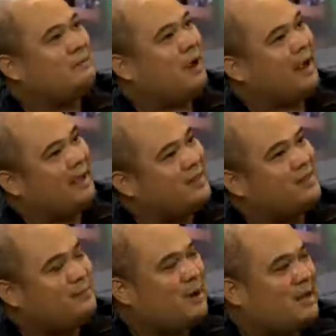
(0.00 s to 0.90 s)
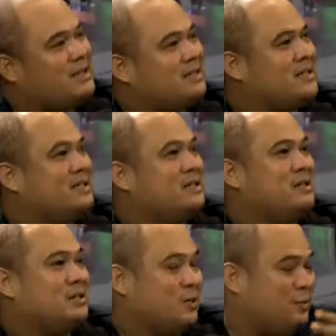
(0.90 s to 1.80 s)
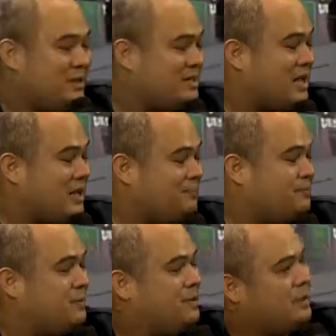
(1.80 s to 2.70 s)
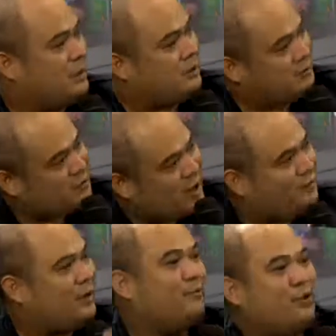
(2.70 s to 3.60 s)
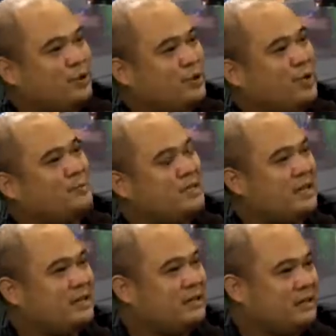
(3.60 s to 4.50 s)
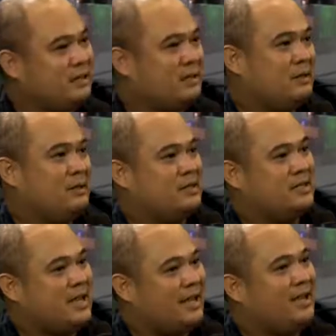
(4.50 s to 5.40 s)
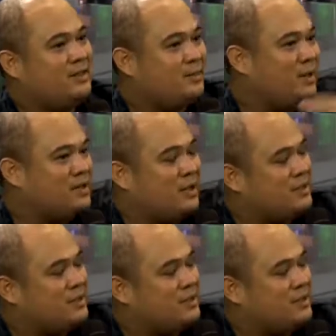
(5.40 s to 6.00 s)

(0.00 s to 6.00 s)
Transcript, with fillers: I hit the bus, so we stop, traffic enforcer comes in. Since I hit the bus on